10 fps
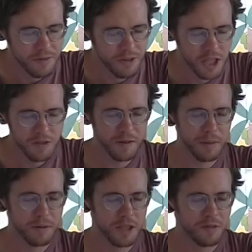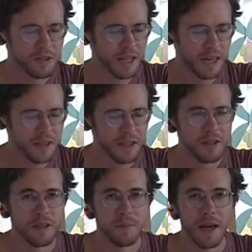First of all, people just forgetting
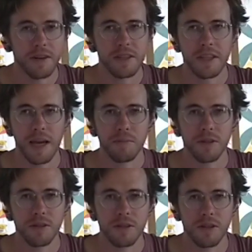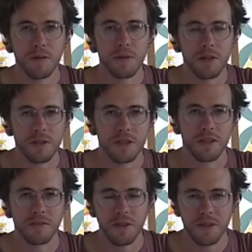that their batteries can't go below a
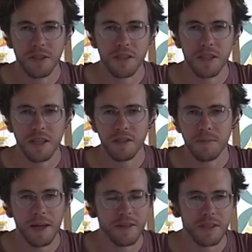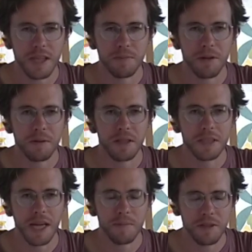certain voltage, and their batteries get permanently
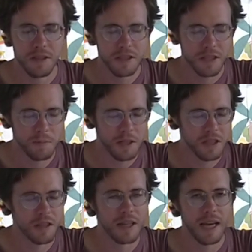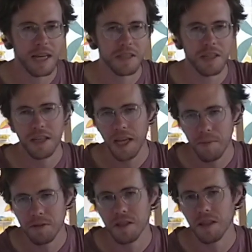damaged, especially lead acid. It can
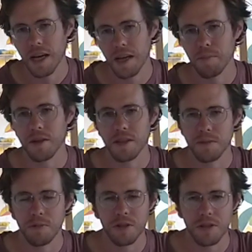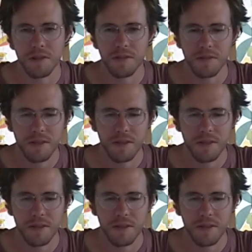happen to Li-ion, but it's more